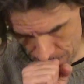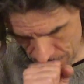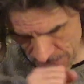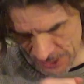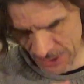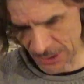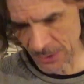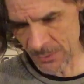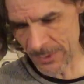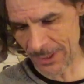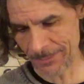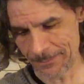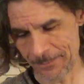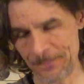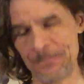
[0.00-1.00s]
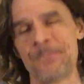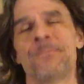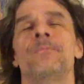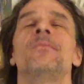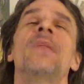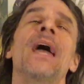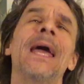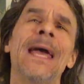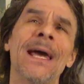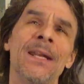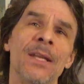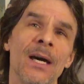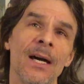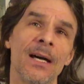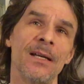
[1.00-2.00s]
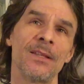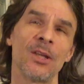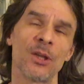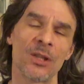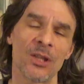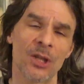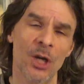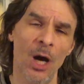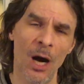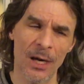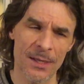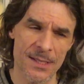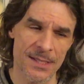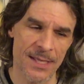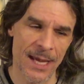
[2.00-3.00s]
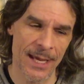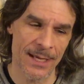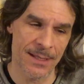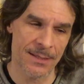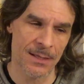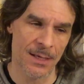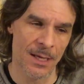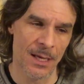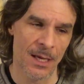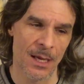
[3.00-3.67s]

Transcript: Excuse me. And the card says,